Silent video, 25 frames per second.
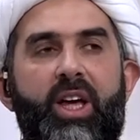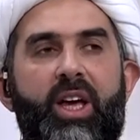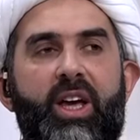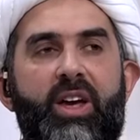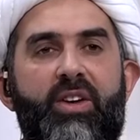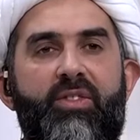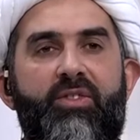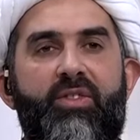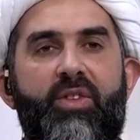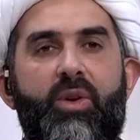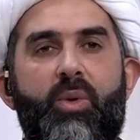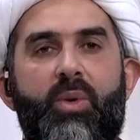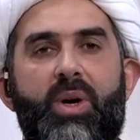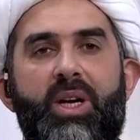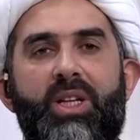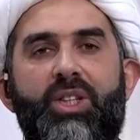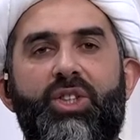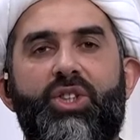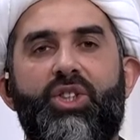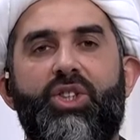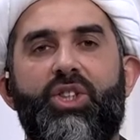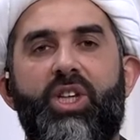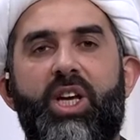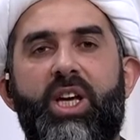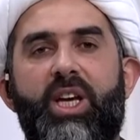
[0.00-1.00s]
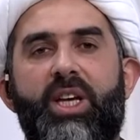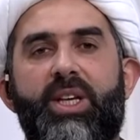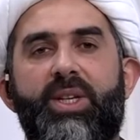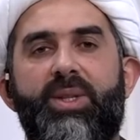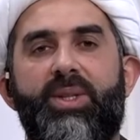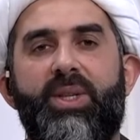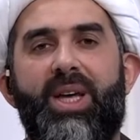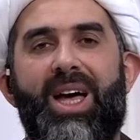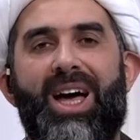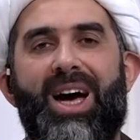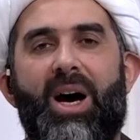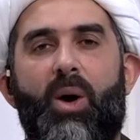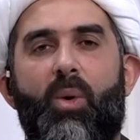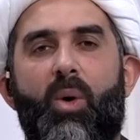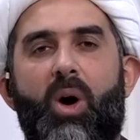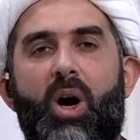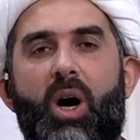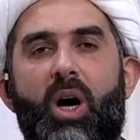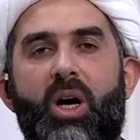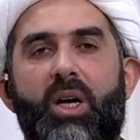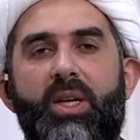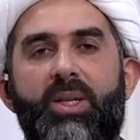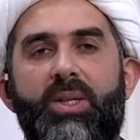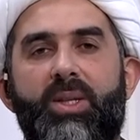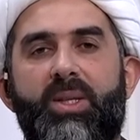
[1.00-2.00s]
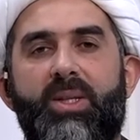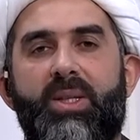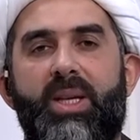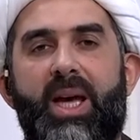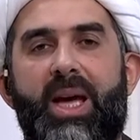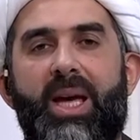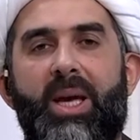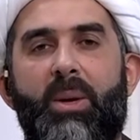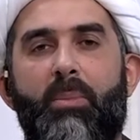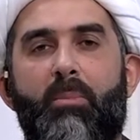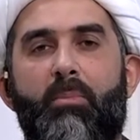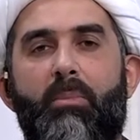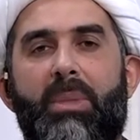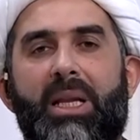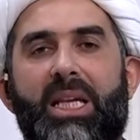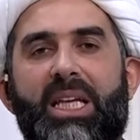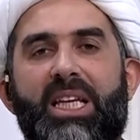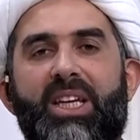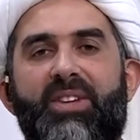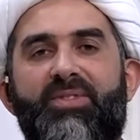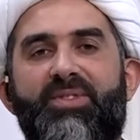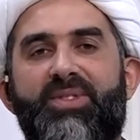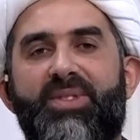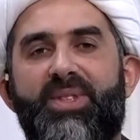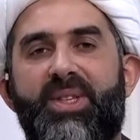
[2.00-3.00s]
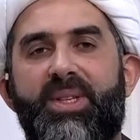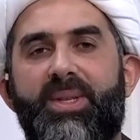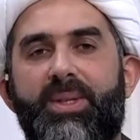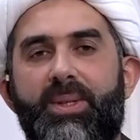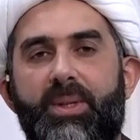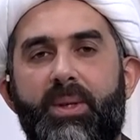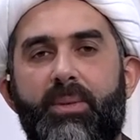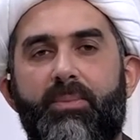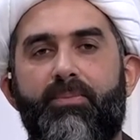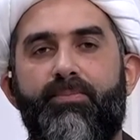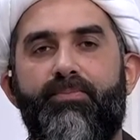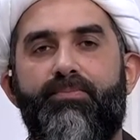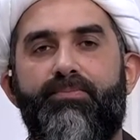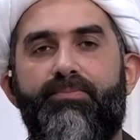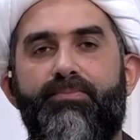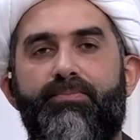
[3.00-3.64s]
everyone shares our same belief system.